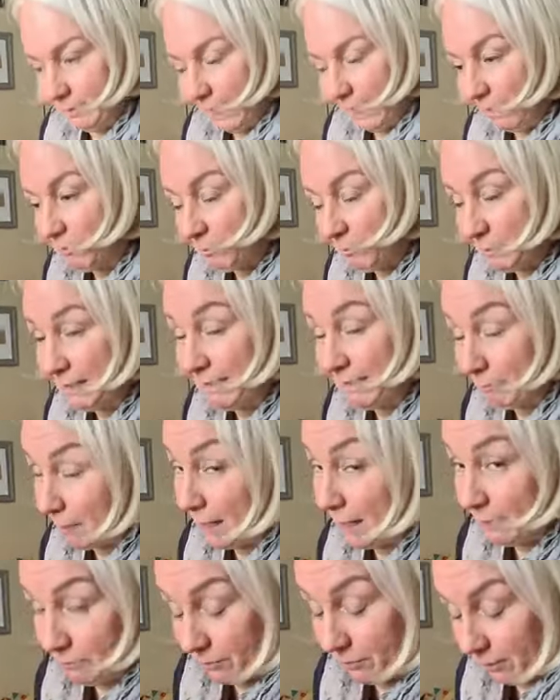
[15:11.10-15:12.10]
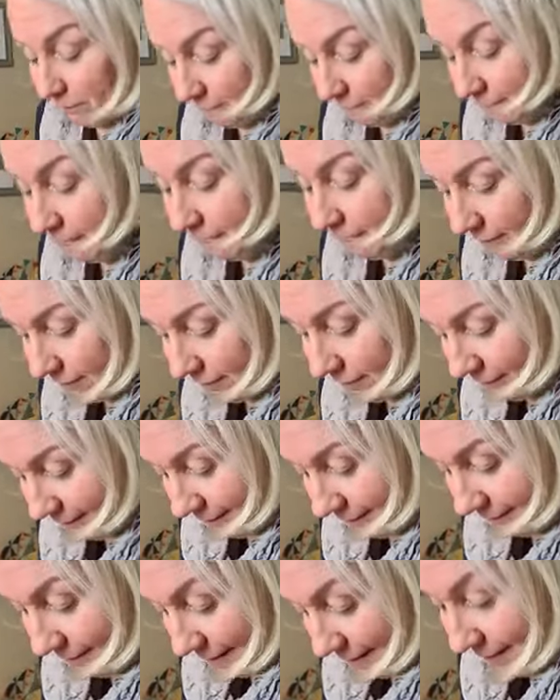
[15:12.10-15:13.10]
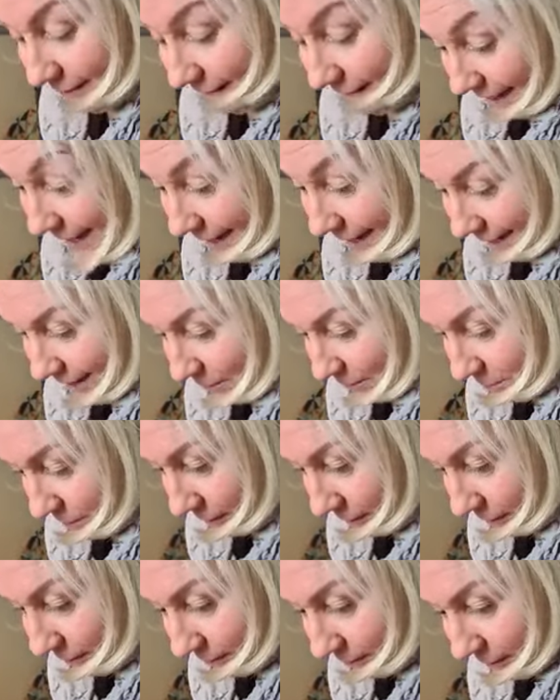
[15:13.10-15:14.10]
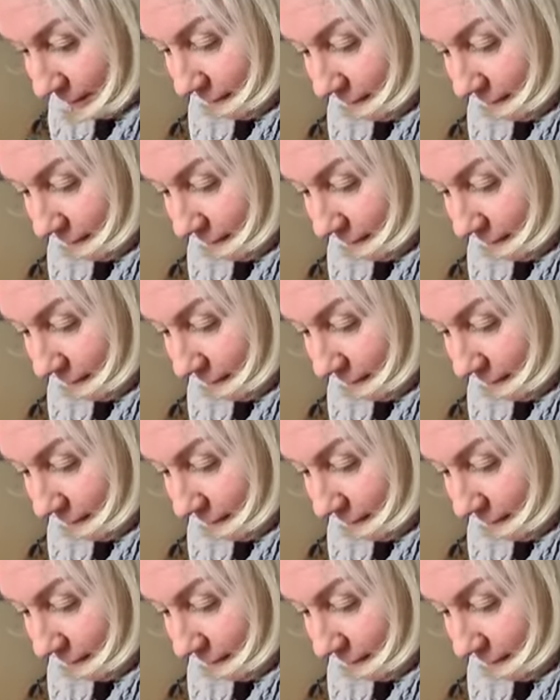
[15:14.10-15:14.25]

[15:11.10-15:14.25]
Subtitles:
haven't been waiting for them since then, but